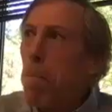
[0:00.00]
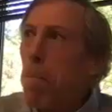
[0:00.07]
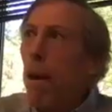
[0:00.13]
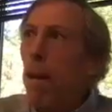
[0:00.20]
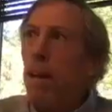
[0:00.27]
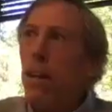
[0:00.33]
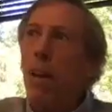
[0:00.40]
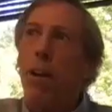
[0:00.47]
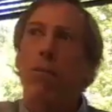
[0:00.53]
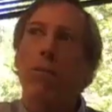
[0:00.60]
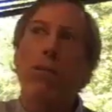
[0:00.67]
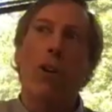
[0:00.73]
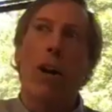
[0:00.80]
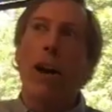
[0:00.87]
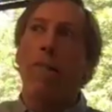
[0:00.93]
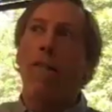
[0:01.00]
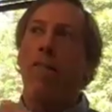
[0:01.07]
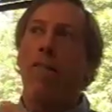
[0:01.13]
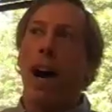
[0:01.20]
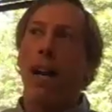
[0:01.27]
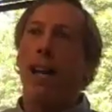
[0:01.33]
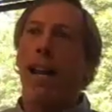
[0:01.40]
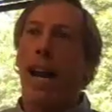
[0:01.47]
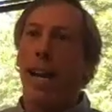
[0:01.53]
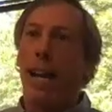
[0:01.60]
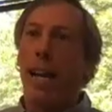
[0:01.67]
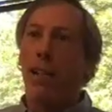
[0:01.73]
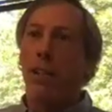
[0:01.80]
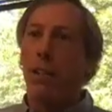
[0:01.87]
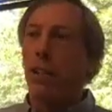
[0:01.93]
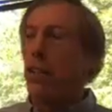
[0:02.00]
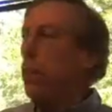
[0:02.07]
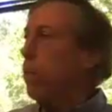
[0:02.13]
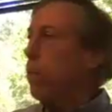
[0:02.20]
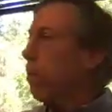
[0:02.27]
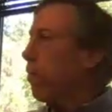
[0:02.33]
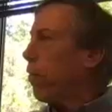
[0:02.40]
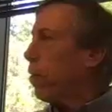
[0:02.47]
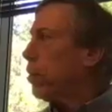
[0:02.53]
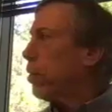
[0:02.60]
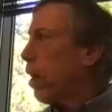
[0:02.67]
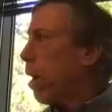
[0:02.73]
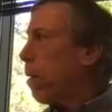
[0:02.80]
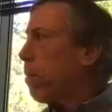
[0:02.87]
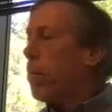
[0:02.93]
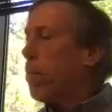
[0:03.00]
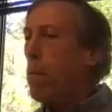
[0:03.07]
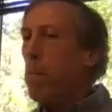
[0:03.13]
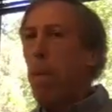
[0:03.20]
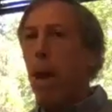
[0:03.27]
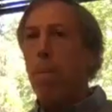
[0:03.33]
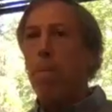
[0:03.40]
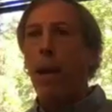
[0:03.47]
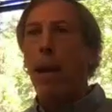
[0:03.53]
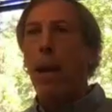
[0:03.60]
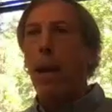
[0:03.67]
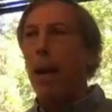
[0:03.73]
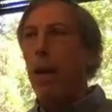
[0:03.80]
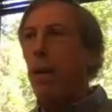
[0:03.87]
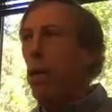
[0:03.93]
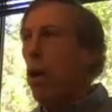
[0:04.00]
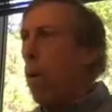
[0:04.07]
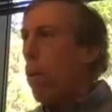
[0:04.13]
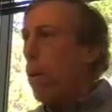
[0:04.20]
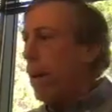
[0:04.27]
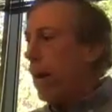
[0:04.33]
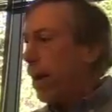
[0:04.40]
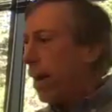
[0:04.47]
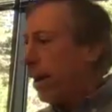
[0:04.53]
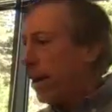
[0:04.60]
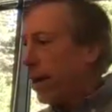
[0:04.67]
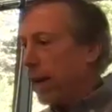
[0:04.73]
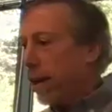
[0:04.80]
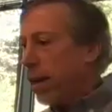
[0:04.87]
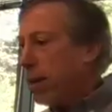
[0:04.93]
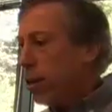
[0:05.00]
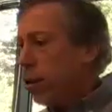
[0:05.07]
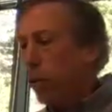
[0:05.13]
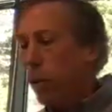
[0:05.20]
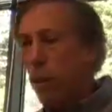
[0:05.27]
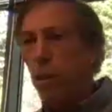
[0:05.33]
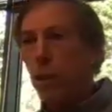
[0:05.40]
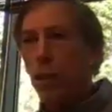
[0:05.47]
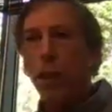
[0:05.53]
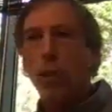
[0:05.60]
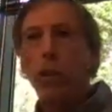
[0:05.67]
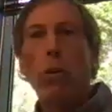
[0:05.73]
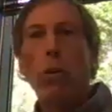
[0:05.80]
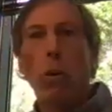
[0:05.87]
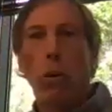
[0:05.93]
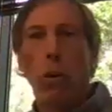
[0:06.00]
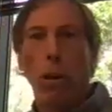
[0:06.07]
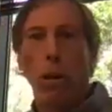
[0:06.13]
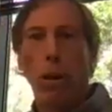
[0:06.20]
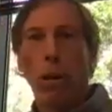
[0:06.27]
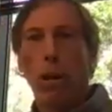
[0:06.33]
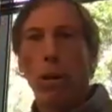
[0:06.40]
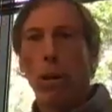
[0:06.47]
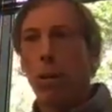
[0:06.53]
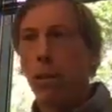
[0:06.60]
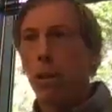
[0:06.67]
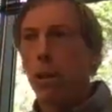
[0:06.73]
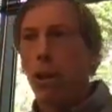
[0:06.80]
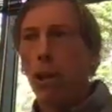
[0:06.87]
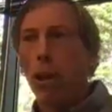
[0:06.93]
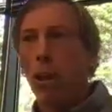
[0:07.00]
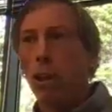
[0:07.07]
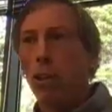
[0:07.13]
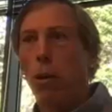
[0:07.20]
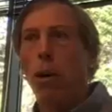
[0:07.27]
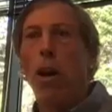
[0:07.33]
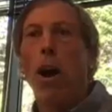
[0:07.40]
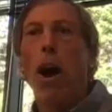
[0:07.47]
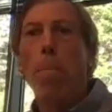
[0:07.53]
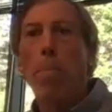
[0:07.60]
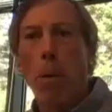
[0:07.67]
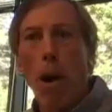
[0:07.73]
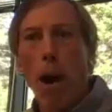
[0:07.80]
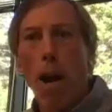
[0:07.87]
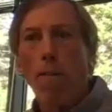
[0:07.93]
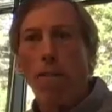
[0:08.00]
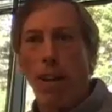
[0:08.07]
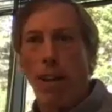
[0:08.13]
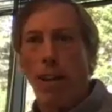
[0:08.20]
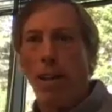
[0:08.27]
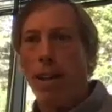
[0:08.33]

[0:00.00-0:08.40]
about, you know, trying to find that internship or first job, even maybe going to a school or a church or nonprofit